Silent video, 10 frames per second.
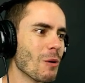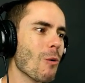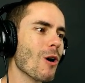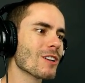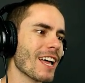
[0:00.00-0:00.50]

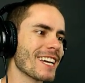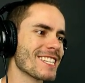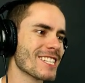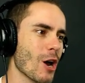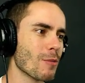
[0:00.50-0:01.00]
walk like a
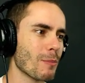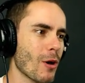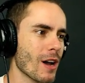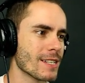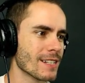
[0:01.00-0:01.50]
sober
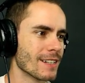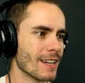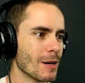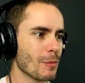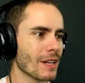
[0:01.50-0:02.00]
person,
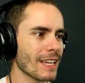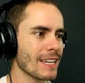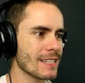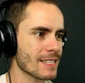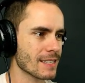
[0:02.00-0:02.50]

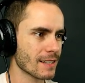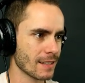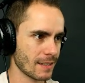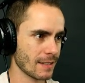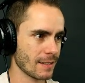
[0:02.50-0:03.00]
please.
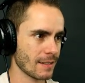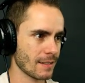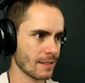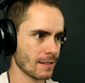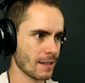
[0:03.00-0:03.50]

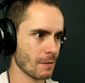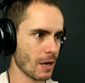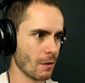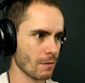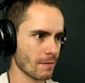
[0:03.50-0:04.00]
Here we
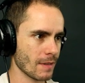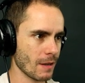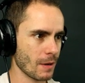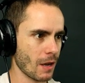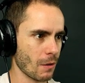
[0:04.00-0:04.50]
go.
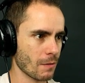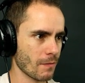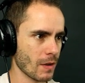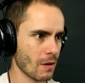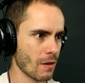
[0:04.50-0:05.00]
Here we go.
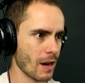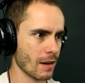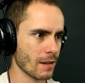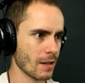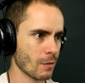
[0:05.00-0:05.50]
All right,
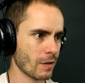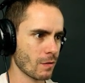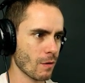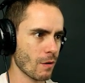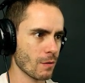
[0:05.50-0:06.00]
we're
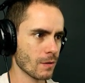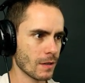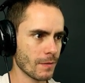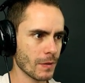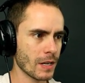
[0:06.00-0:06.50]
through.
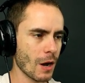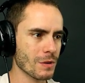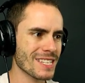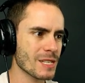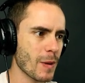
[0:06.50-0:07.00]
No
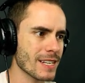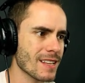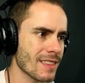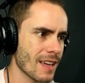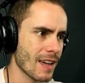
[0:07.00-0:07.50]
one
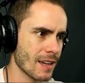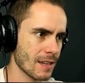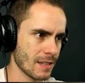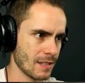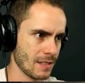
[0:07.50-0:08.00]
suspects a thing.